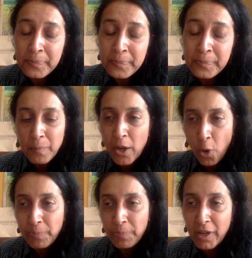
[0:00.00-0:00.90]
And my
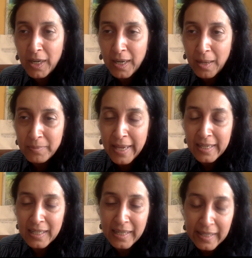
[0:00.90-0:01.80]
hope for alumni,
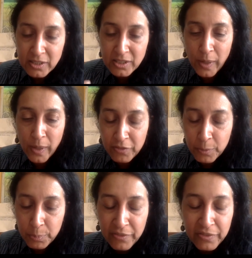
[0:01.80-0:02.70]
linked to one of the
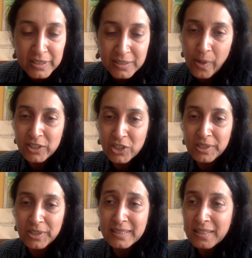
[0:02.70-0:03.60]
previous
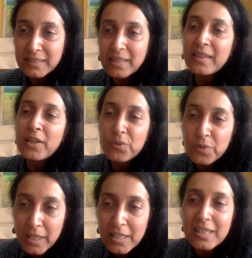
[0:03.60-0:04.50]
questions, is that they
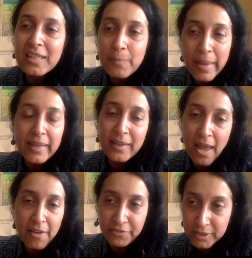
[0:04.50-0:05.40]
really make an
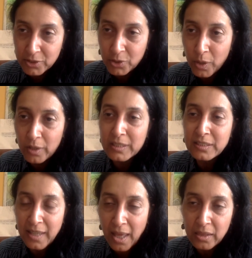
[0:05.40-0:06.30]
effort to work
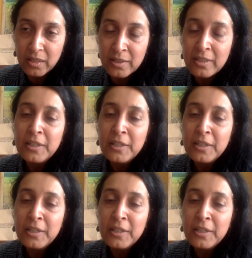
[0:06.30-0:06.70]
together,